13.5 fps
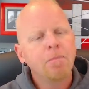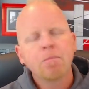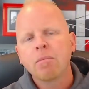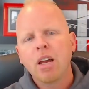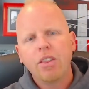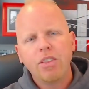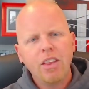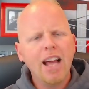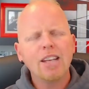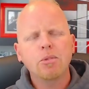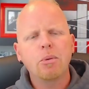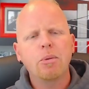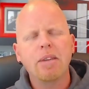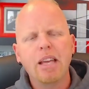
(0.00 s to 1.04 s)
The last
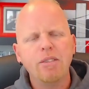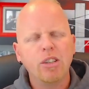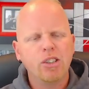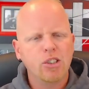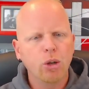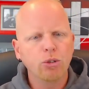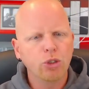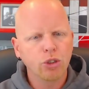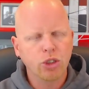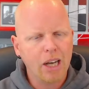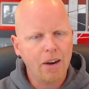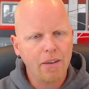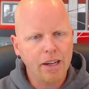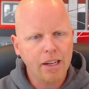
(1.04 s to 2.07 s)
one I'm going to give you is social
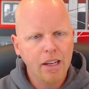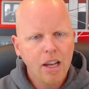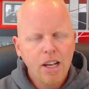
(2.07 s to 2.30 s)
sharing.